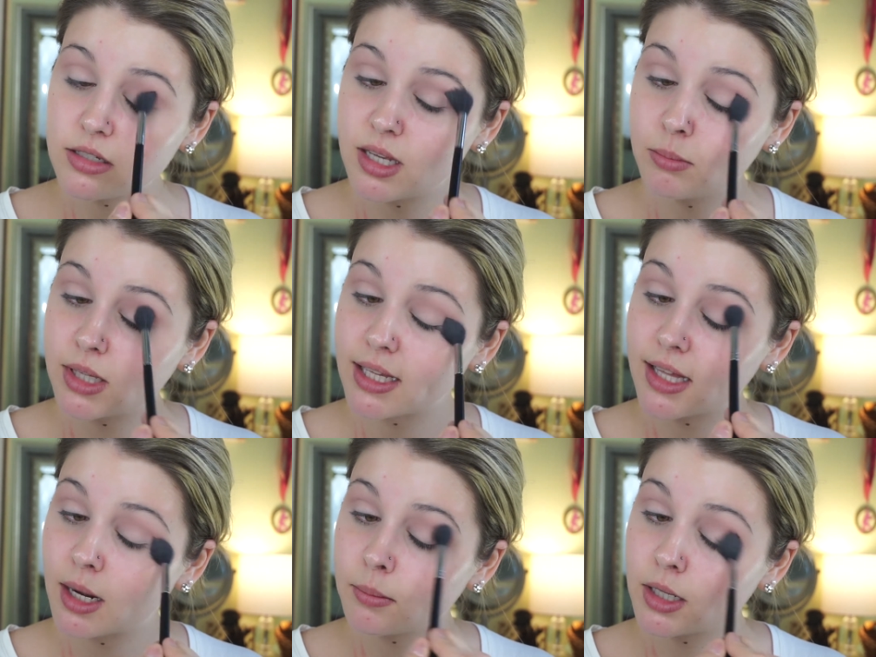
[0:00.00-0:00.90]
something
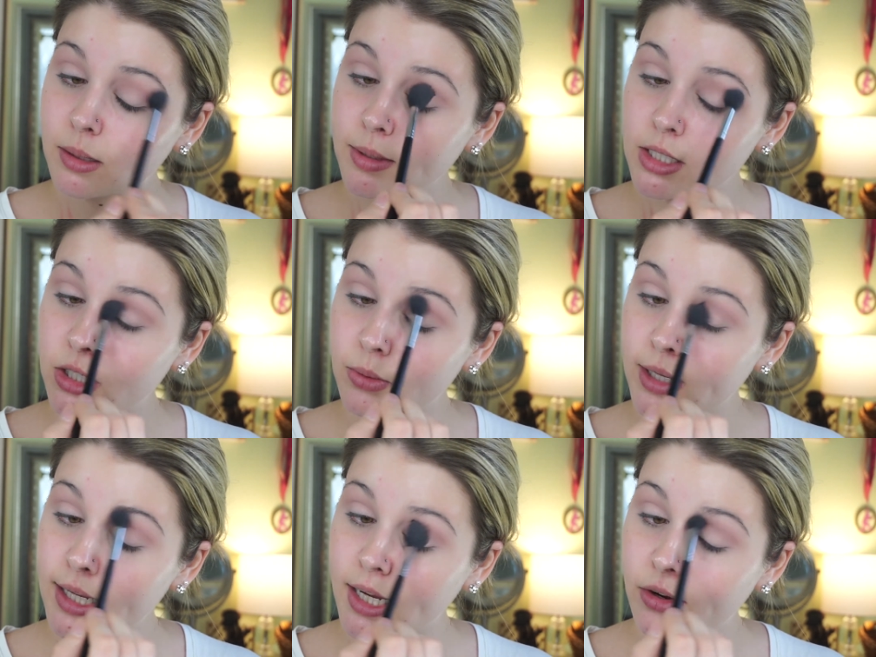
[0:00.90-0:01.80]
that I'm gonna be
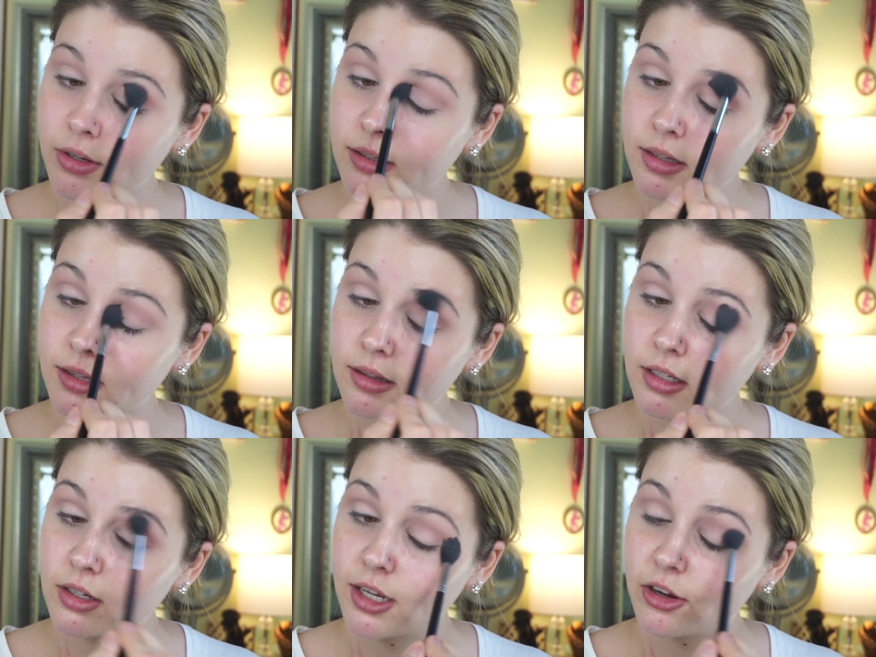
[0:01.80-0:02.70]
doing here in
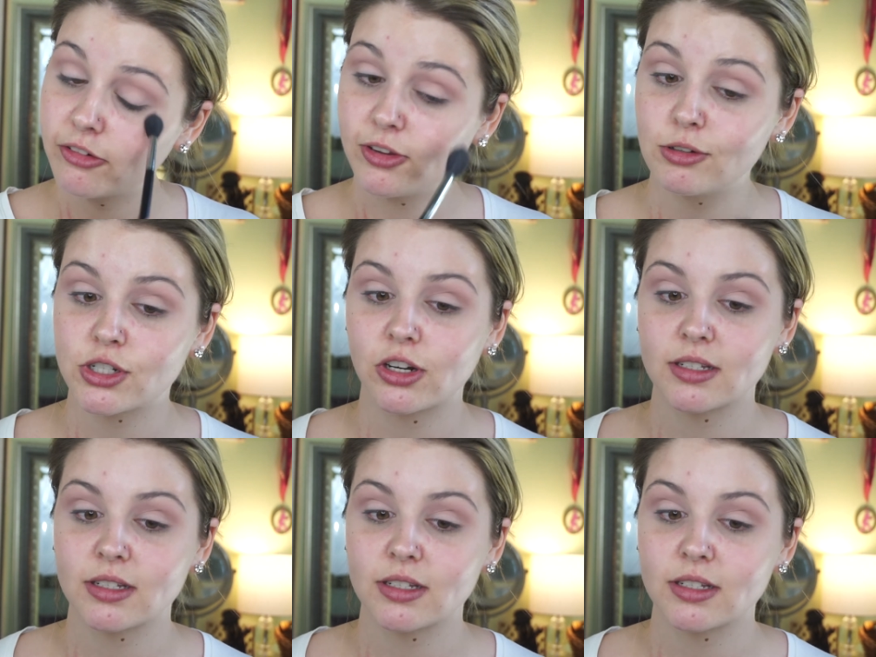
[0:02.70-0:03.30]
the near future.